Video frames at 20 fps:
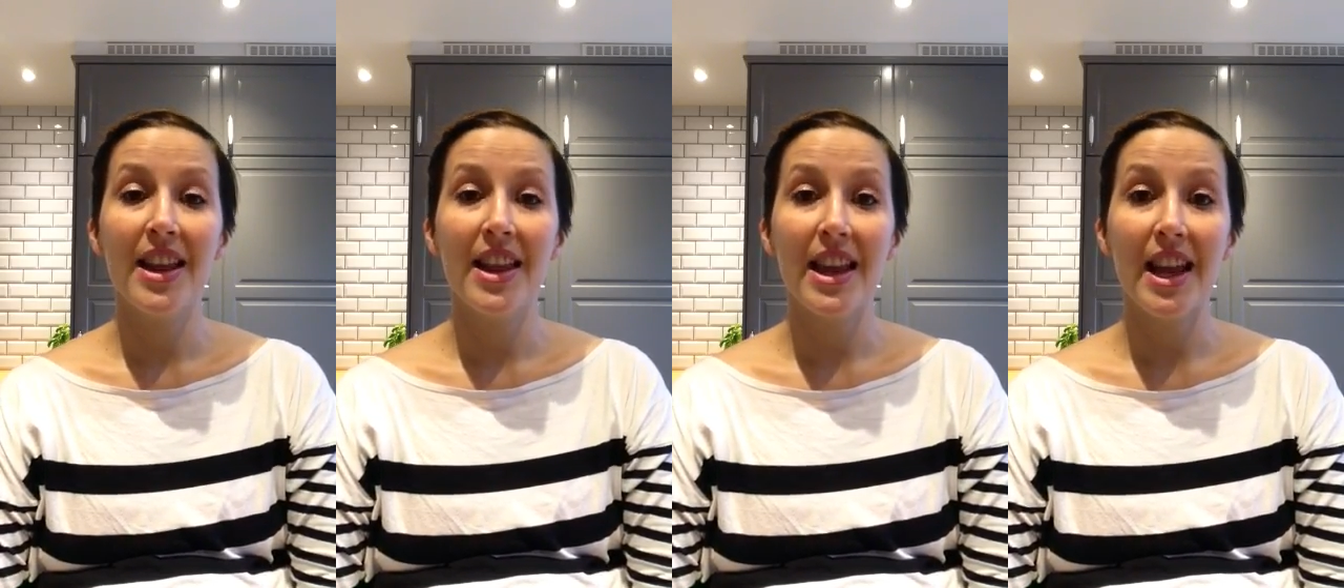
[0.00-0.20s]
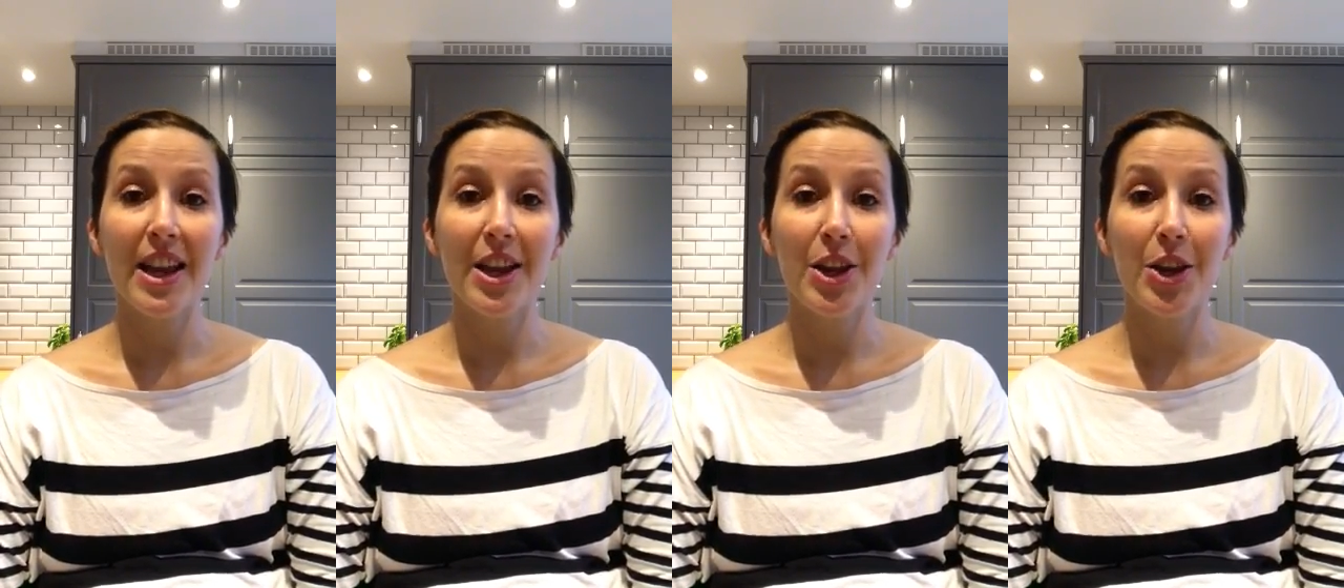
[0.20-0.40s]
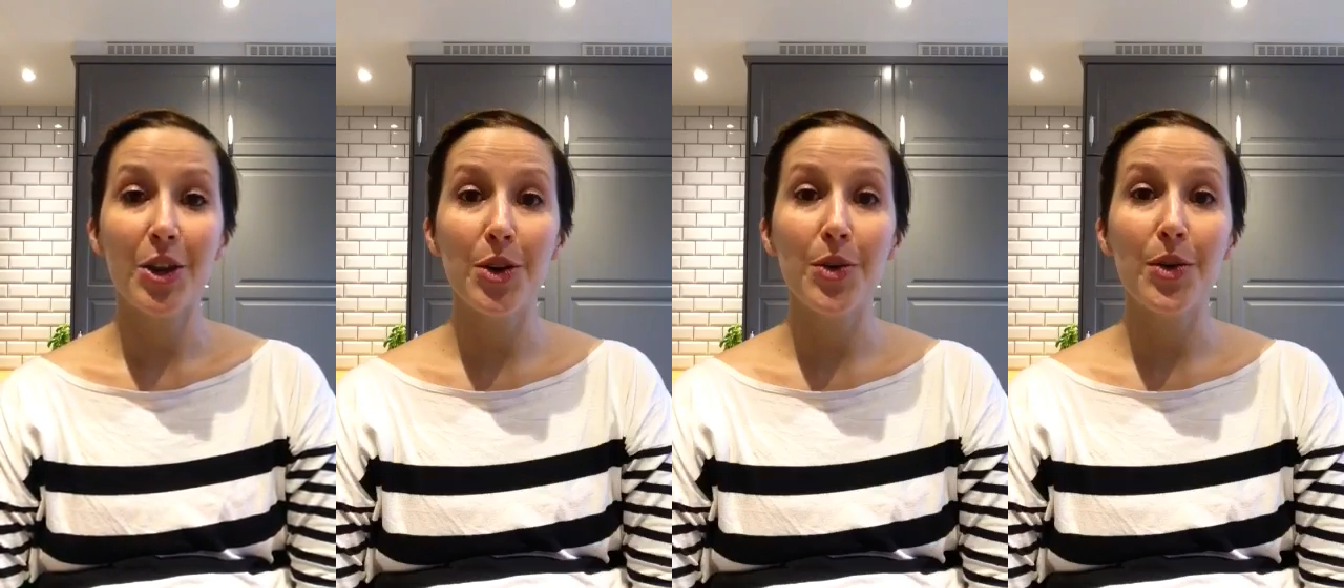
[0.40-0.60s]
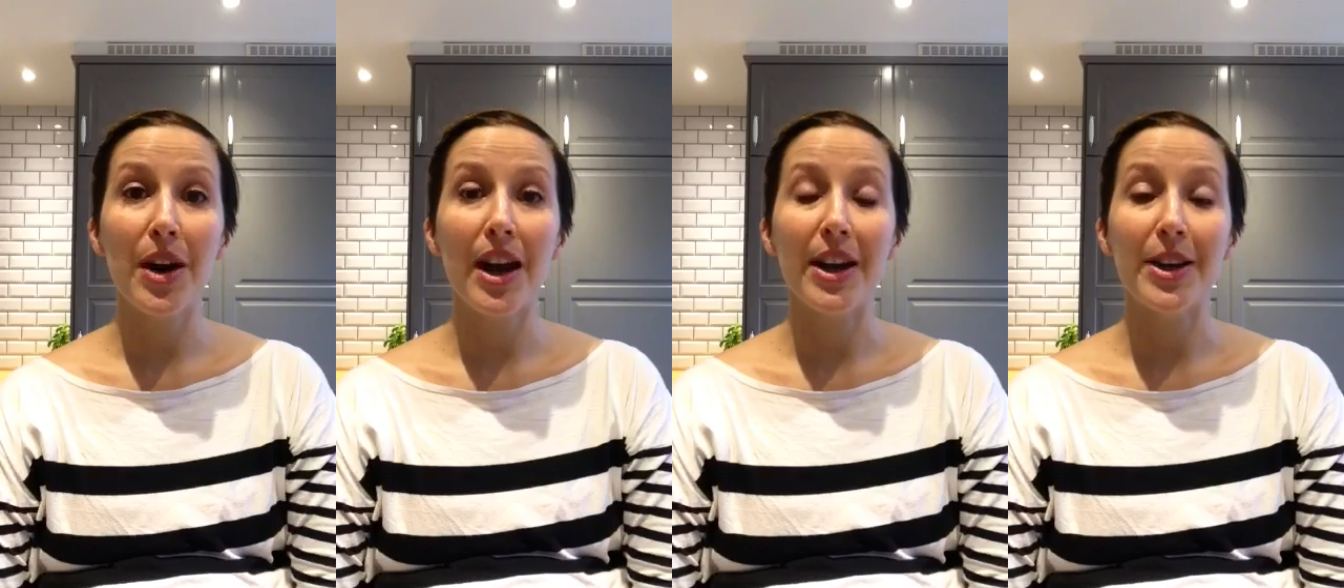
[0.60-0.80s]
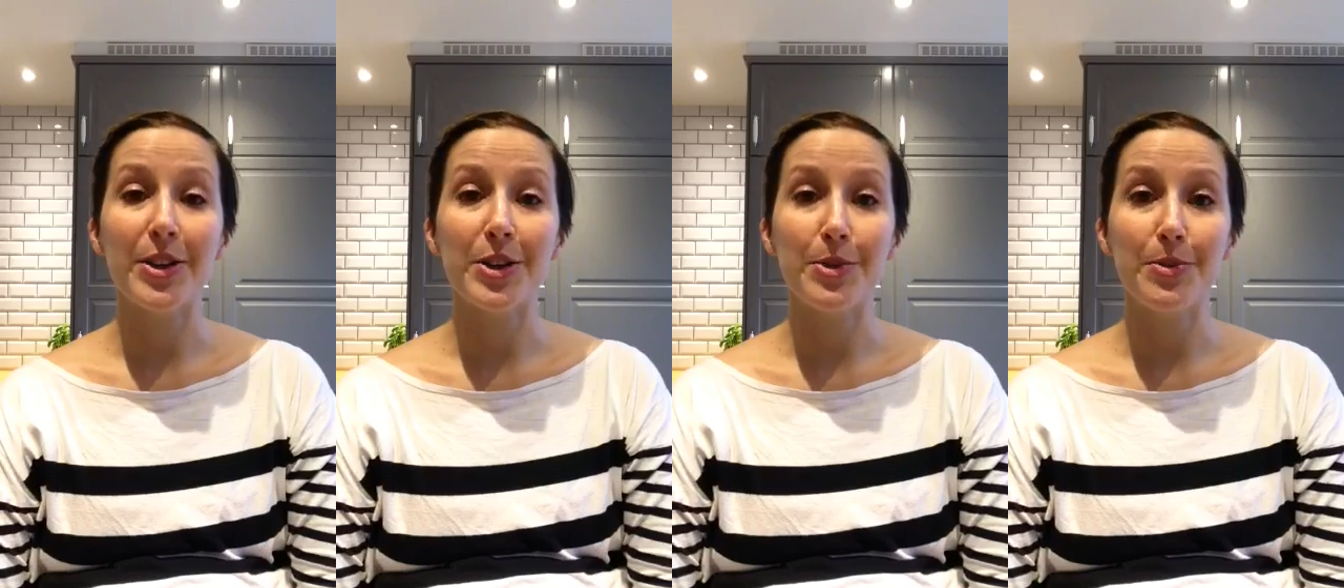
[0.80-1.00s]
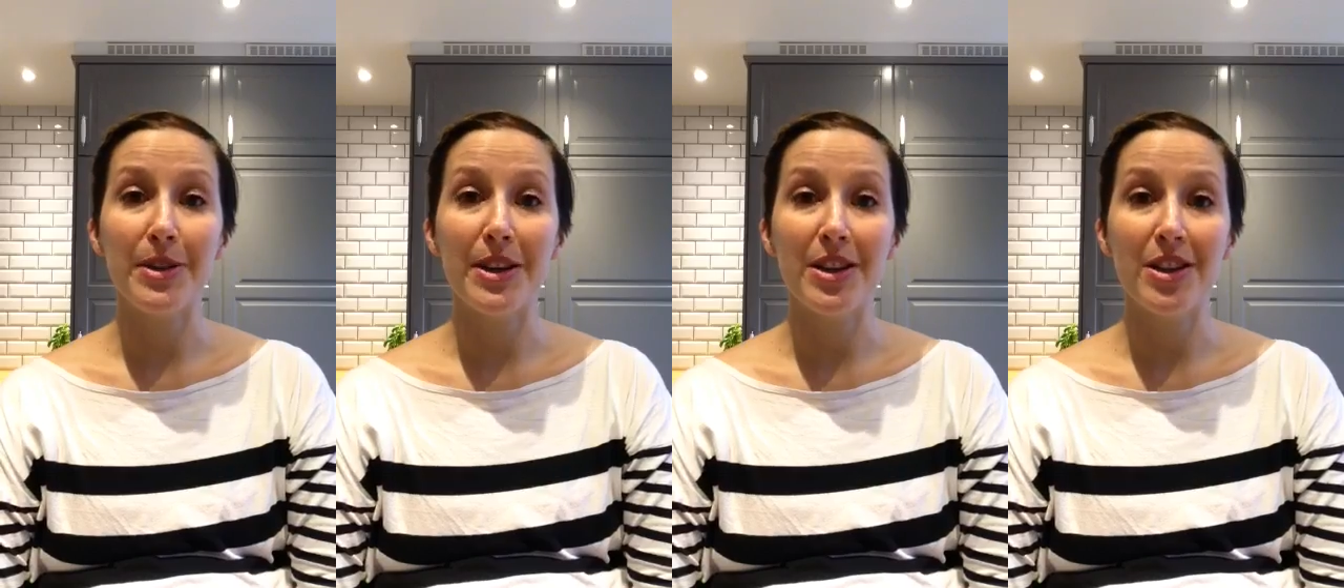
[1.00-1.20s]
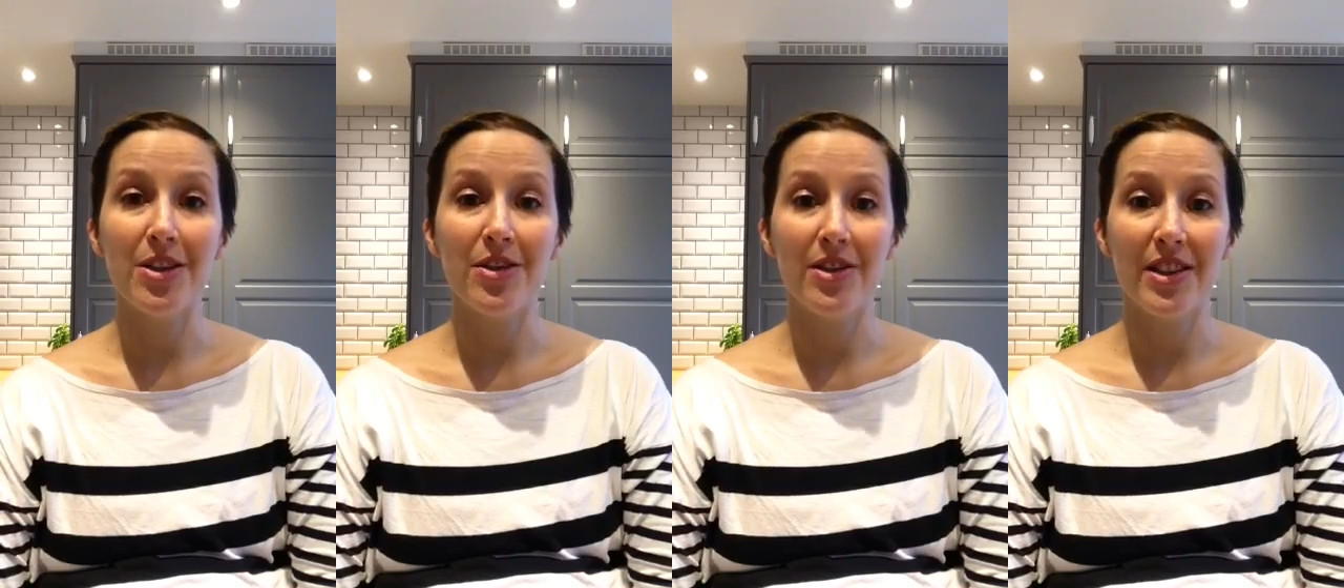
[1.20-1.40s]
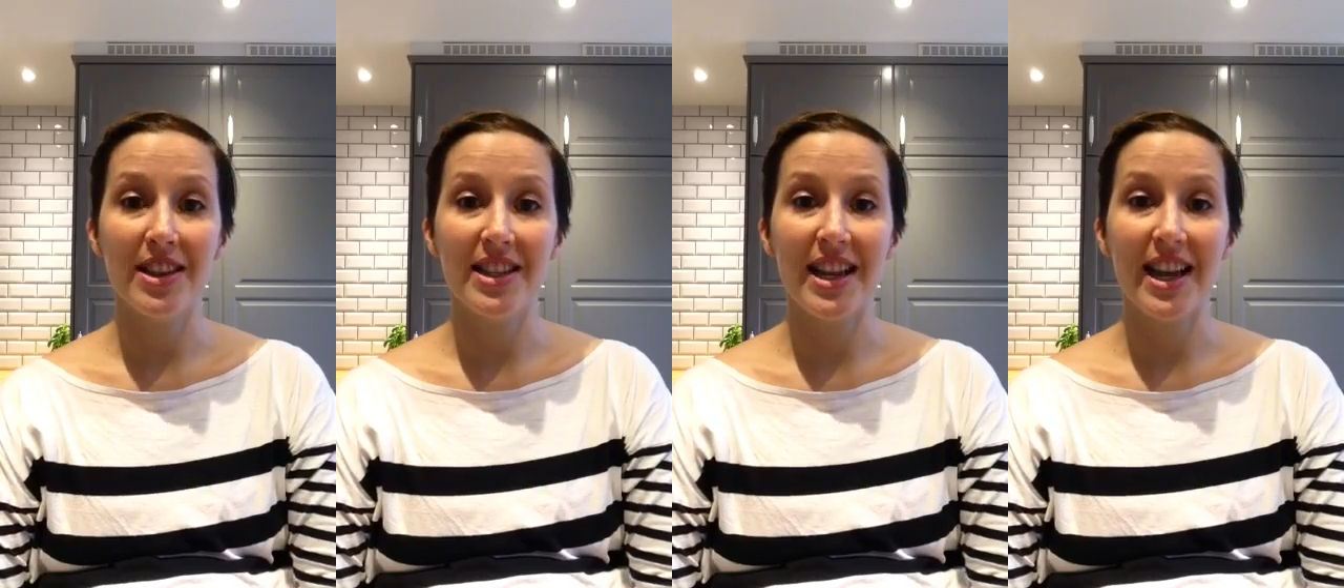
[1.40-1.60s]
Thank you, and I'll speak to you
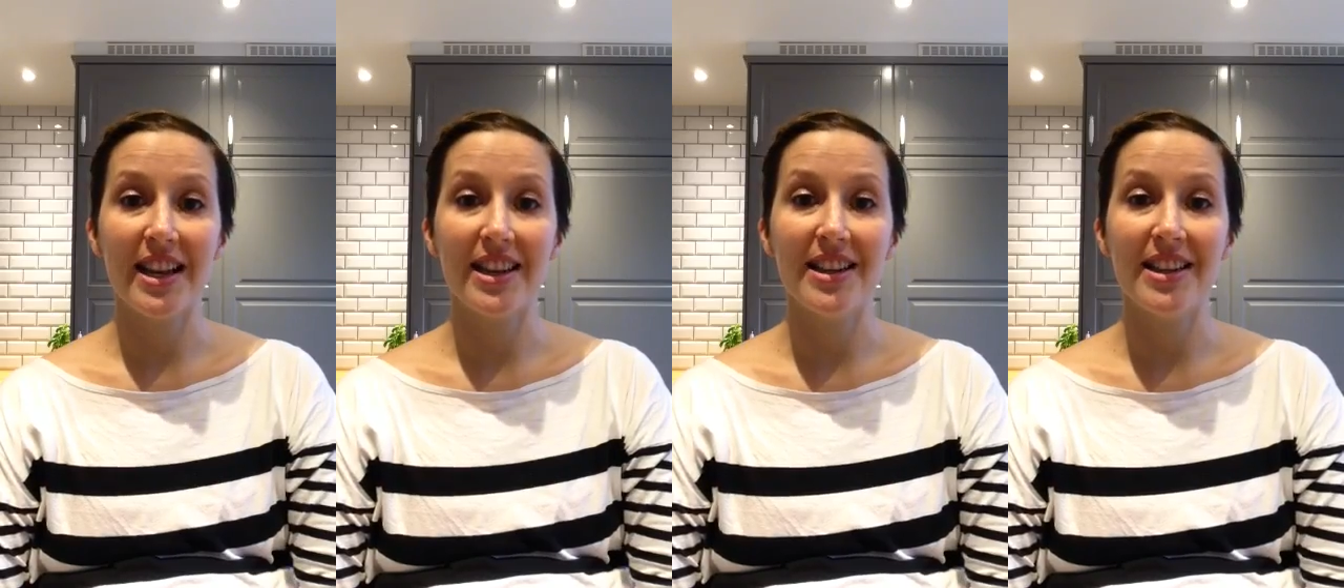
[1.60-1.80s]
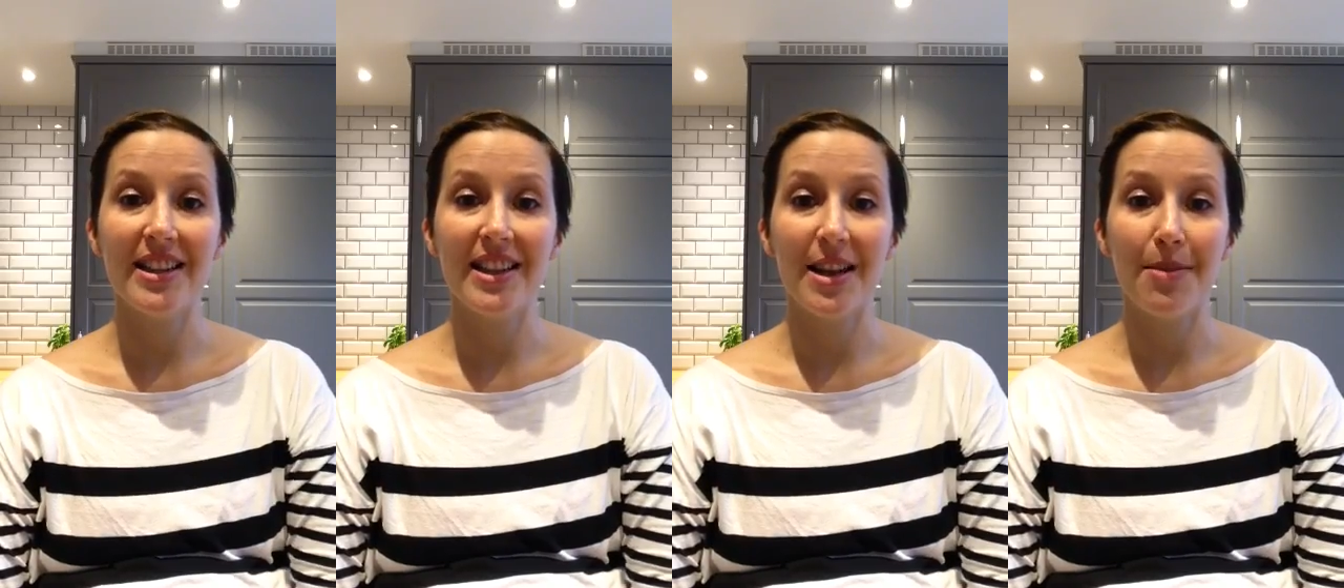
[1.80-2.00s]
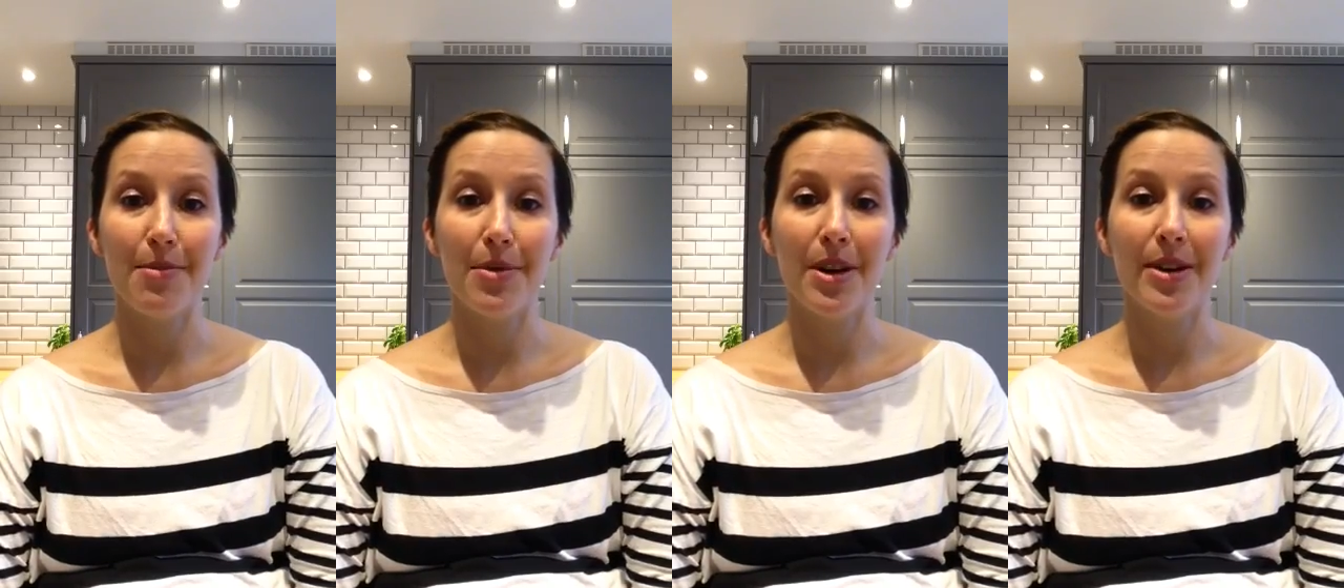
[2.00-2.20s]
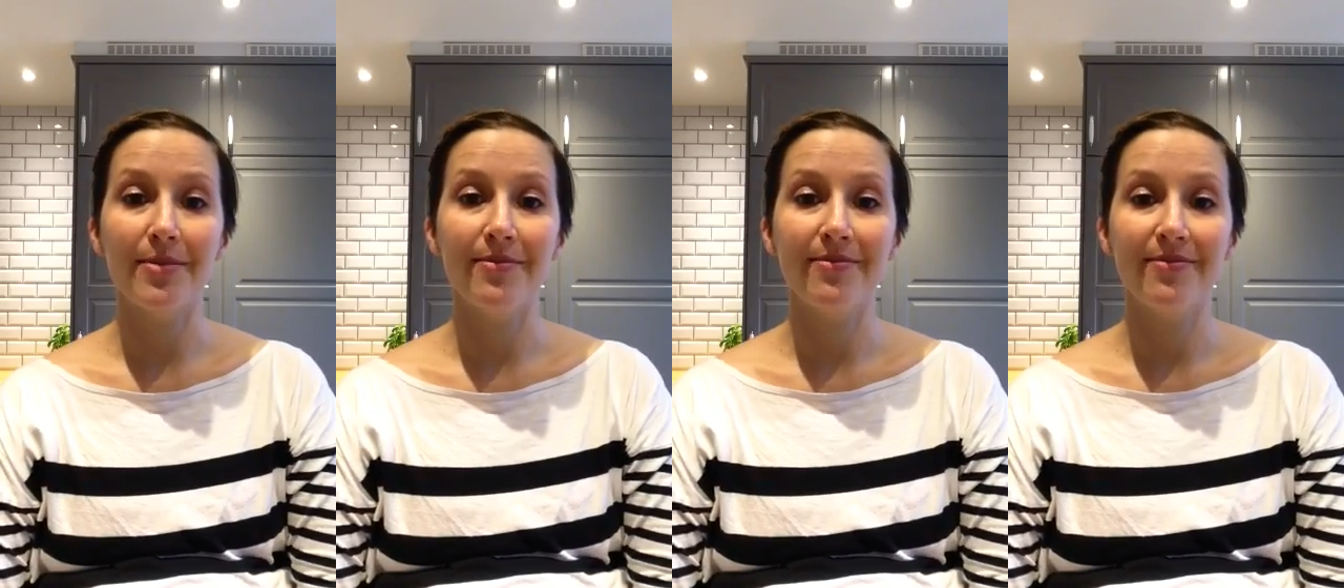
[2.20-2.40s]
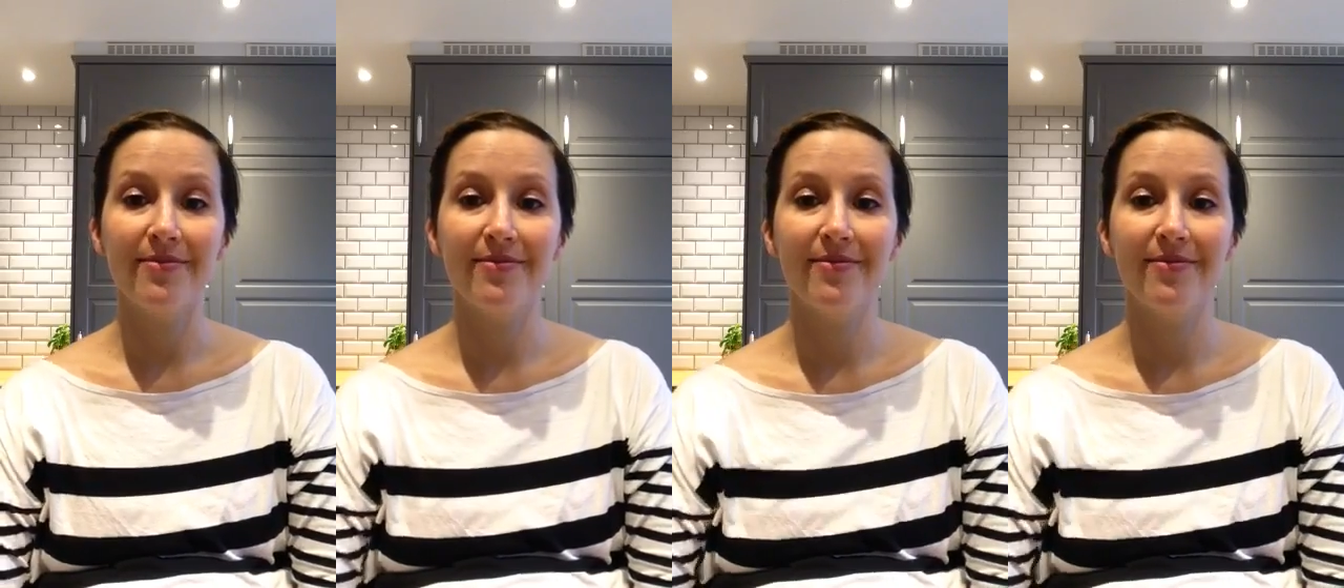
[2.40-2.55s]
on the 2nd of December.